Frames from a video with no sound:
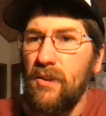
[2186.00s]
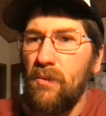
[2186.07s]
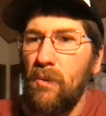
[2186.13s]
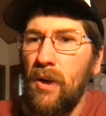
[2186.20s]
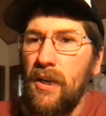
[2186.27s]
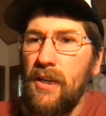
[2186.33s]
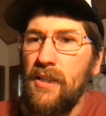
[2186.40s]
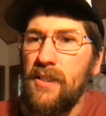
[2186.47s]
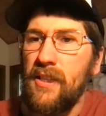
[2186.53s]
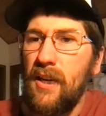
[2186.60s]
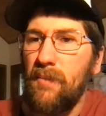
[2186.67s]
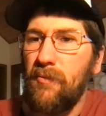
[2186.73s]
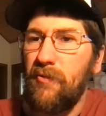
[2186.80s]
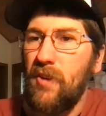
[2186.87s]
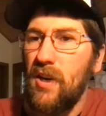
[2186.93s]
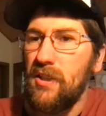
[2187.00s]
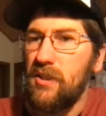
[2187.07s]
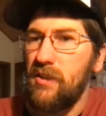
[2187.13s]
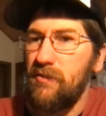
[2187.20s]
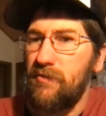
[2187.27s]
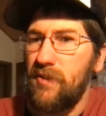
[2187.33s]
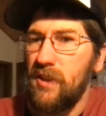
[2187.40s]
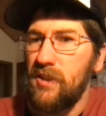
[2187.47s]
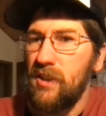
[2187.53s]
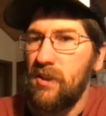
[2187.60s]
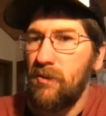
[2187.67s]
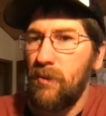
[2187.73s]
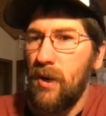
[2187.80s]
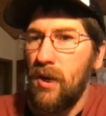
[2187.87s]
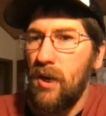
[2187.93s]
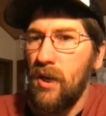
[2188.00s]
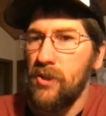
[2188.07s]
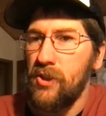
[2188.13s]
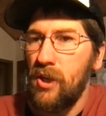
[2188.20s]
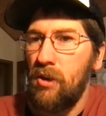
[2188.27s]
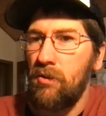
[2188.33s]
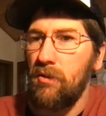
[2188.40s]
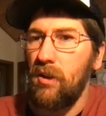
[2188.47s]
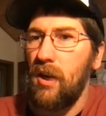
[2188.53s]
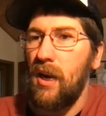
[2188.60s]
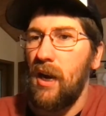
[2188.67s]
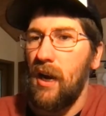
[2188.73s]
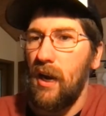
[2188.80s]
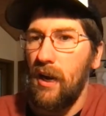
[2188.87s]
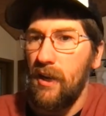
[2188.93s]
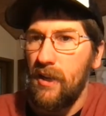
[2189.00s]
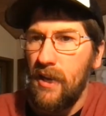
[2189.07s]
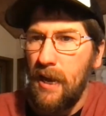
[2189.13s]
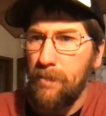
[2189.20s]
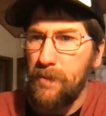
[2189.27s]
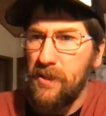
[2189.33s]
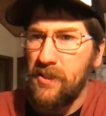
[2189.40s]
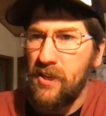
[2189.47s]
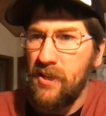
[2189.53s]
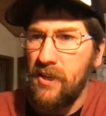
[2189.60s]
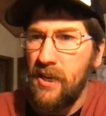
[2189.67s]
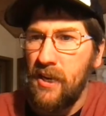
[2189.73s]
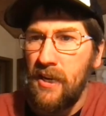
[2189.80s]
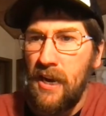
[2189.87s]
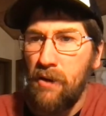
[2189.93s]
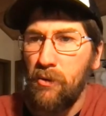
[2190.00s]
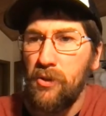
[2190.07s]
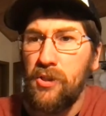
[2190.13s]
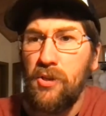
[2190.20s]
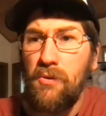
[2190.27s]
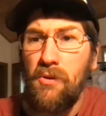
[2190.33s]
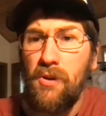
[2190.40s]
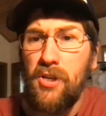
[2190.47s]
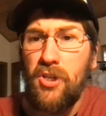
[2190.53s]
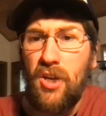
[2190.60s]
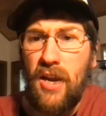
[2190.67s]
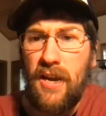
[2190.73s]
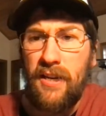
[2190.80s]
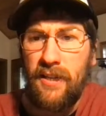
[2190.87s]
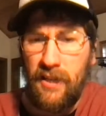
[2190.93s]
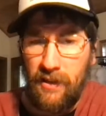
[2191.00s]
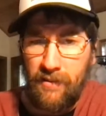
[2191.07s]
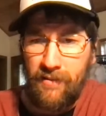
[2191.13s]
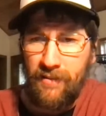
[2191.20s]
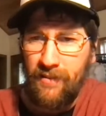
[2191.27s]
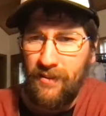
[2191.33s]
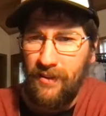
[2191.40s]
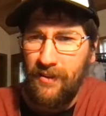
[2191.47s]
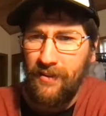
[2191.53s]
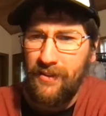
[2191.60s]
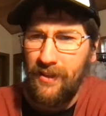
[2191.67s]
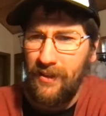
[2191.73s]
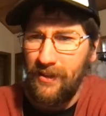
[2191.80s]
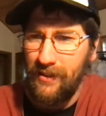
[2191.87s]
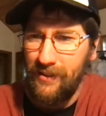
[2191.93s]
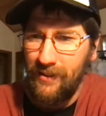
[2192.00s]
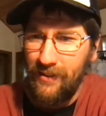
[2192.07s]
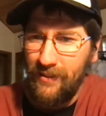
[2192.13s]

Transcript: What is up, Fox Can Fix It Garage? Hola! Happy Sunday, an hour soonerish, kinda. Indeed.